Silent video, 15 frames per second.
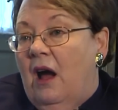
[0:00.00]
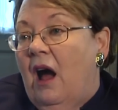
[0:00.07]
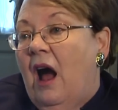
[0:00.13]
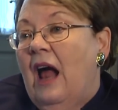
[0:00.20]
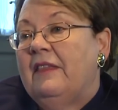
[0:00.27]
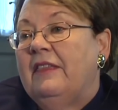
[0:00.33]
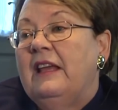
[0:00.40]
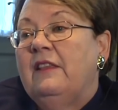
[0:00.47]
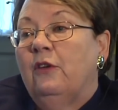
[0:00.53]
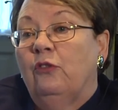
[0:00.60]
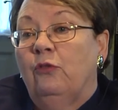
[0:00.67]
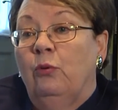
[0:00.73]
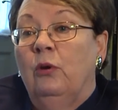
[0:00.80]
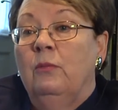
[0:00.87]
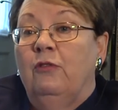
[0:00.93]
I think
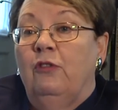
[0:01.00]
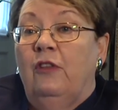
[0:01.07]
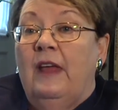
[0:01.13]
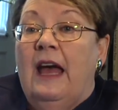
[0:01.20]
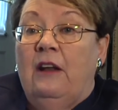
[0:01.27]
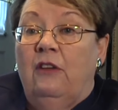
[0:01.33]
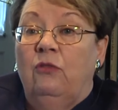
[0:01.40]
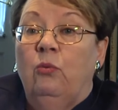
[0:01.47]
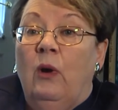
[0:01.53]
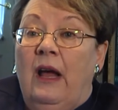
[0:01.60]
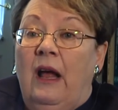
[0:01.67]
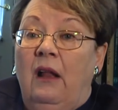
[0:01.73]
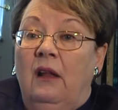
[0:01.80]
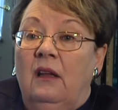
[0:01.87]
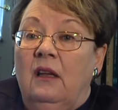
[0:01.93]
there's room for that as
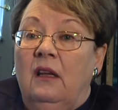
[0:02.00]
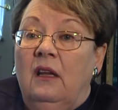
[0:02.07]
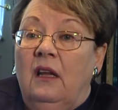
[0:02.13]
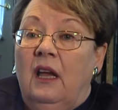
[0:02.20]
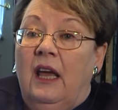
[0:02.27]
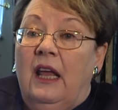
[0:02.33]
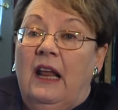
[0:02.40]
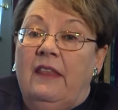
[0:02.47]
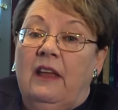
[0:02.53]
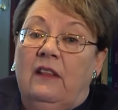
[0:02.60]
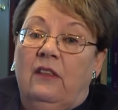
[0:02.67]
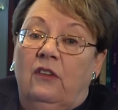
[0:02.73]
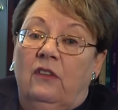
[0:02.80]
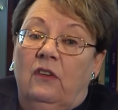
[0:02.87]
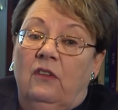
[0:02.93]
well, and I think
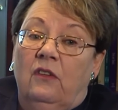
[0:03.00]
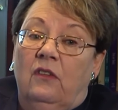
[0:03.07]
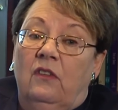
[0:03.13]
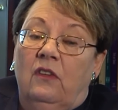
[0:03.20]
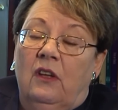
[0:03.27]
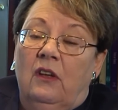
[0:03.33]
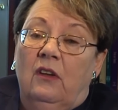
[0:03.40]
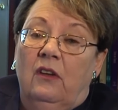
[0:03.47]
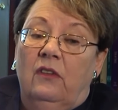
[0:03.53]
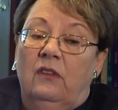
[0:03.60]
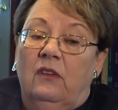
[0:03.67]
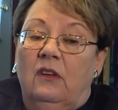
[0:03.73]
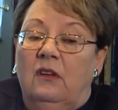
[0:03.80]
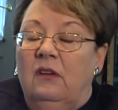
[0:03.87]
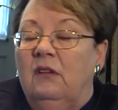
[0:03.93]
there's certain skills
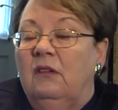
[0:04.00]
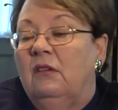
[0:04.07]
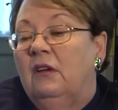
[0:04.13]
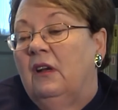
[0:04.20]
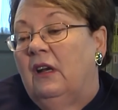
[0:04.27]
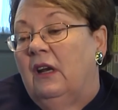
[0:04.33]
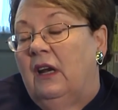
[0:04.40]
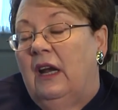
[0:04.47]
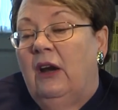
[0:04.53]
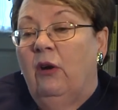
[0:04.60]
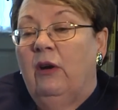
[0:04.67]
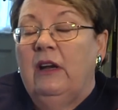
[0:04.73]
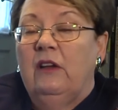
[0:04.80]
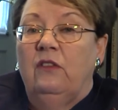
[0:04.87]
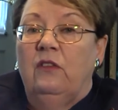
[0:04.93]
and
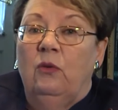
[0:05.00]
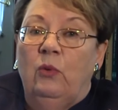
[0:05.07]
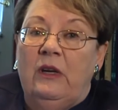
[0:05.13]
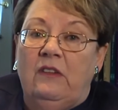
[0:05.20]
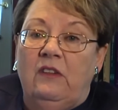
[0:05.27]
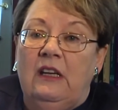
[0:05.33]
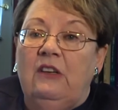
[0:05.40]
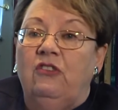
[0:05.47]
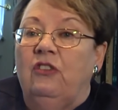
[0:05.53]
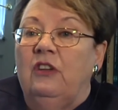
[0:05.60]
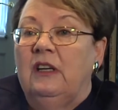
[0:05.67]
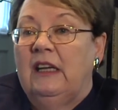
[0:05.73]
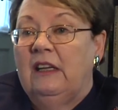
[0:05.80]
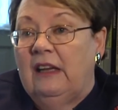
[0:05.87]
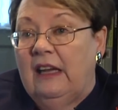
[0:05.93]
areas that we teach
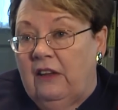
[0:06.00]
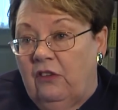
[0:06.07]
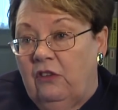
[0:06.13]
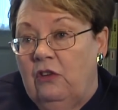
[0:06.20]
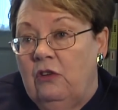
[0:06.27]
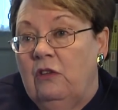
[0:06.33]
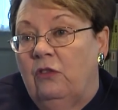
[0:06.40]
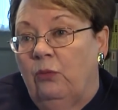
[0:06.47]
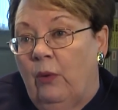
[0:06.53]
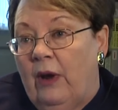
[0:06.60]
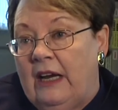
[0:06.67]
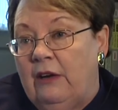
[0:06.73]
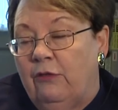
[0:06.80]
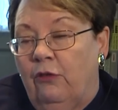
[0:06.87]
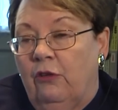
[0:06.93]
that get students
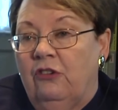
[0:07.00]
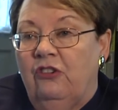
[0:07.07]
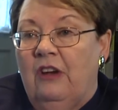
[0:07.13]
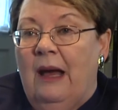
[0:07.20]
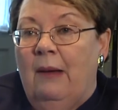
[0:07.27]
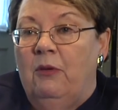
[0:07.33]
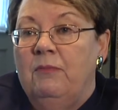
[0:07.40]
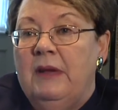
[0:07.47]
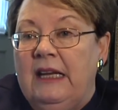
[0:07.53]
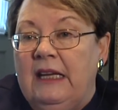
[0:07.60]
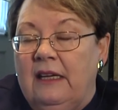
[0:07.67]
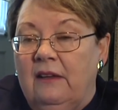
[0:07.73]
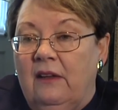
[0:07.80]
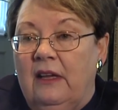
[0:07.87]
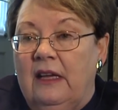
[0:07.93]
ready for a job
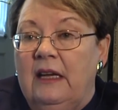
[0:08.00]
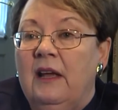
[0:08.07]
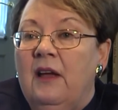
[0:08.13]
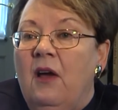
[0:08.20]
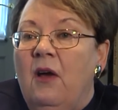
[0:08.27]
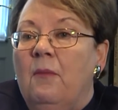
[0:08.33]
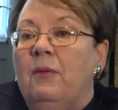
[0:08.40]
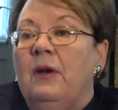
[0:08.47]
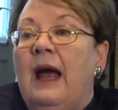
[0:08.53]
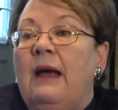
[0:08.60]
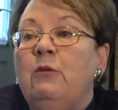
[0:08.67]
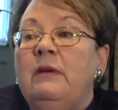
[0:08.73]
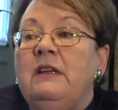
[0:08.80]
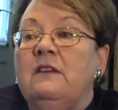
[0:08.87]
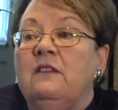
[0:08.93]
immediately. But I
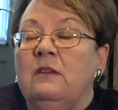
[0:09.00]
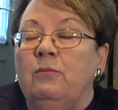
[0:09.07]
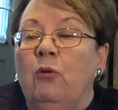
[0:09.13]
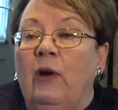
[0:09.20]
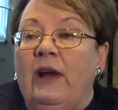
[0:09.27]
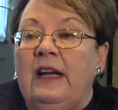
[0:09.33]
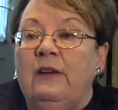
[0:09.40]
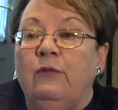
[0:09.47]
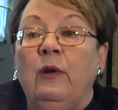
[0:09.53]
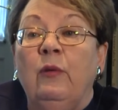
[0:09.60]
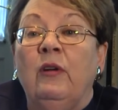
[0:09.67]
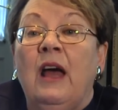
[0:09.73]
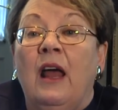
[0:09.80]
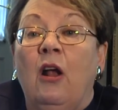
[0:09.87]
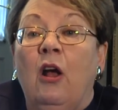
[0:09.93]
would be disappointed if we were
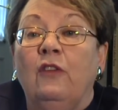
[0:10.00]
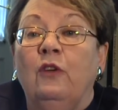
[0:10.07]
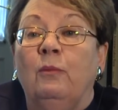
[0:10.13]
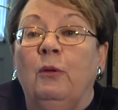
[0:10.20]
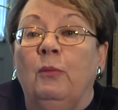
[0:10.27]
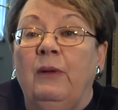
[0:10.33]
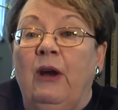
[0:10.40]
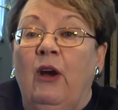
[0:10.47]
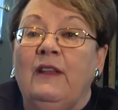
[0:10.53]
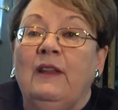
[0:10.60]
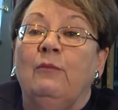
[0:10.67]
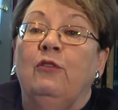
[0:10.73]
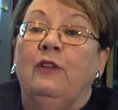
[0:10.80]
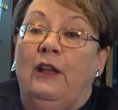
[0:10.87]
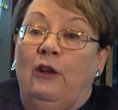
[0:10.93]
not also preparing
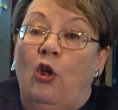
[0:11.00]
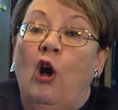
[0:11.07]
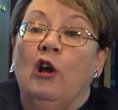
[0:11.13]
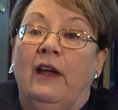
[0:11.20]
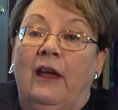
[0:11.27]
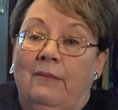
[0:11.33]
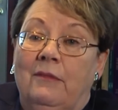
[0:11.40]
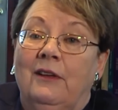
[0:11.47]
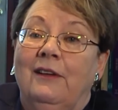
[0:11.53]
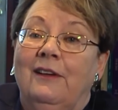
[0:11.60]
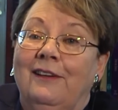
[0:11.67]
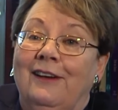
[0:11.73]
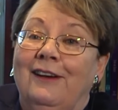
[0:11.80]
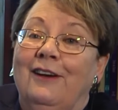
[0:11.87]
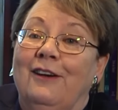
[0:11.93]
them for that long game,
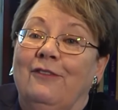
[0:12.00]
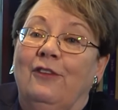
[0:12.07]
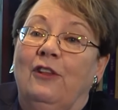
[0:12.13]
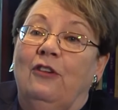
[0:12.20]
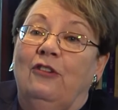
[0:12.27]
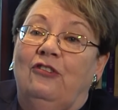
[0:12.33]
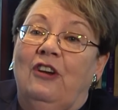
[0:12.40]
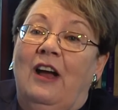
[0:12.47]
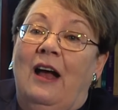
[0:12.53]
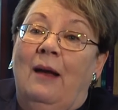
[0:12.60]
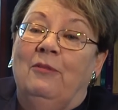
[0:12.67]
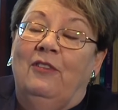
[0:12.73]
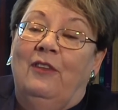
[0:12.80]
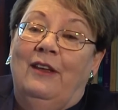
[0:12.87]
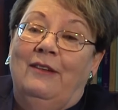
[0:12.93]
for those
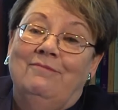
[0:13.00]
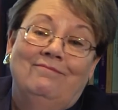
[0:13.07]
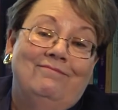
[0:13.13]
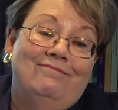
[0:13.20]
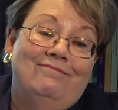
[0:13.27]
jobs that